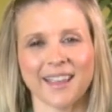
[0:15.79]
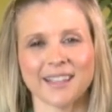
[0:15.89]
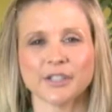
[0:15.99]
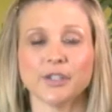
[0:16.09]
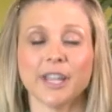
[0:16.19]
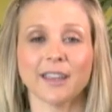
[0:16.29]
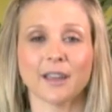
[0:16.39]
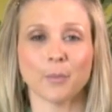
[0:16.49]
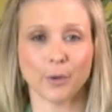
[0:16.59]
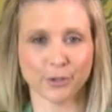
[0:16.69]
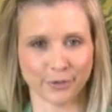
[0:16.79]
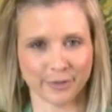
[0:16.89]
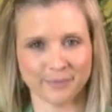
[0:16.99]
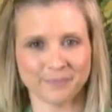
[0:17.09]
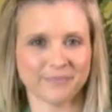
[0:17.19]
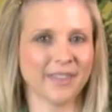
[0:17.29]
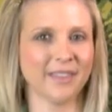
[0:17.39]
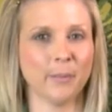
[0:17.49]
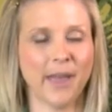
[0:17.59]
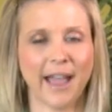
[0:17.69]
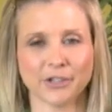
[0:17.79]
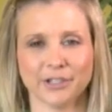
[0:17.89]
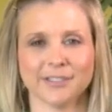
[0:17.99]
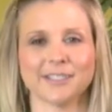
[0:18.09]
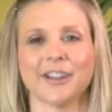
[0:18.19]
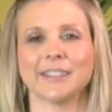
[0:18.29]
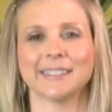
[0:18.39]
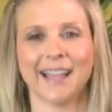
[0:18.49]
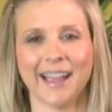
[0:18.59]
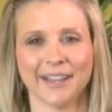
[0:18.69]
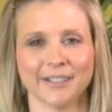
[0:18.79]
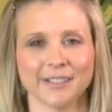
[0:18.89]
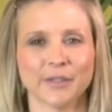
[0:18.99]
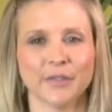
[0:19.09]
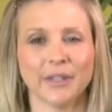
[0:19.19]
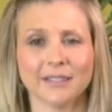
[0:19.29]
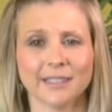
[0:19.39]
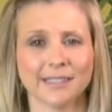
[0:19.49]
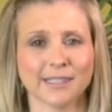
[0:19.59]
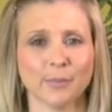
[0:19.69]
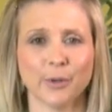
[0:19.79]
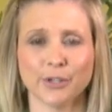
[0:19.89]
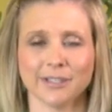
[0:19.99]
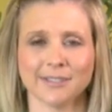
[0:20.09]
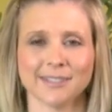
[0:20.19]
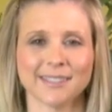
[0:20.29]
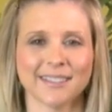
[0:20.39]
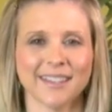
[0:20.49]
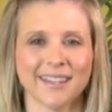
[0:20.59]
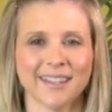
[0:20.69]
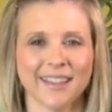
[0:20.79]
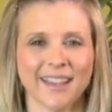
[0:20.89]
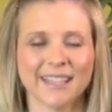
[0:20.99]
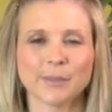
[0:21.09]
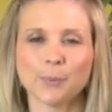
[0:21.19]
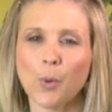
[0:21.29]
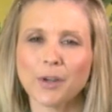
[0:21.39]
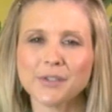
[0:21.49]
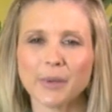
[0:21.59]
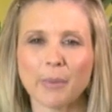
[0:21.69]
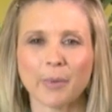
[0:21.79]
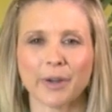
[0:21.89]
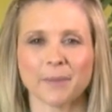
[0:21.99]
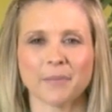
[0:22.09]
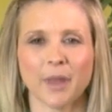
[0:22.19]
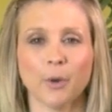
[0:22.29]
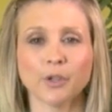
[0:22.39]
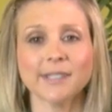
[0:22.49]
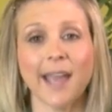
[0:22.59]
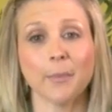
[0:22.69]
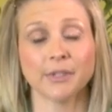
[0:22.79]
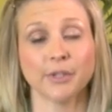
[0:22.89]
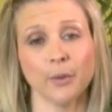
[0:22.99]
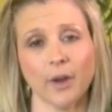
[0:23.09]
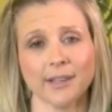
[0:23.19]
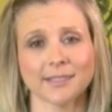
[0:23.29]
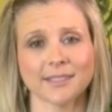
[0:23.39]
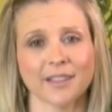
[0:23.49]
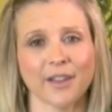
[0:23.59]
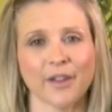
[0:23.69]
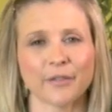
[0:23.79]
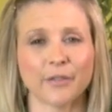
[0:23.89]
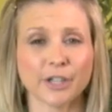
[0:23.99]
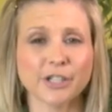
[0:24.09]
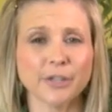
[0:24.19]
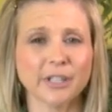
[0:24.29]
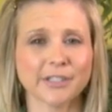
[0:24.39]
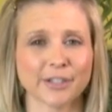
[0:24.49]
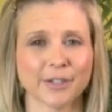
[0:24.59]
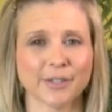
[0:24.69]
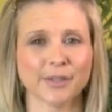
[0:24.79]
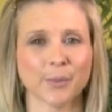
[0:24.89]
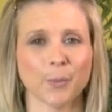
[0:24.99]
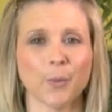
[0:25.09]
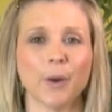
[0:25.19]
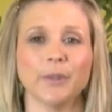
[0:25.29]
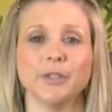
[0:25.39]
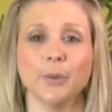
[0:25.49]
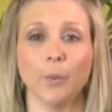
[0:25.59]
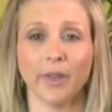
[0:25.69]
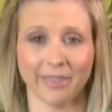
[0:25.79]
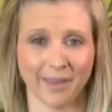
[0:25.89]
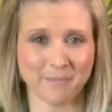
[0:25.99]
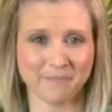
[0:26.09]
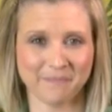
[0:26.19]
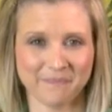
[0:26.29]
So you take emotional, the passions, our desires, feelings, emotions. It's important to remember emotions happen to us. Virtue concerns what we do with them.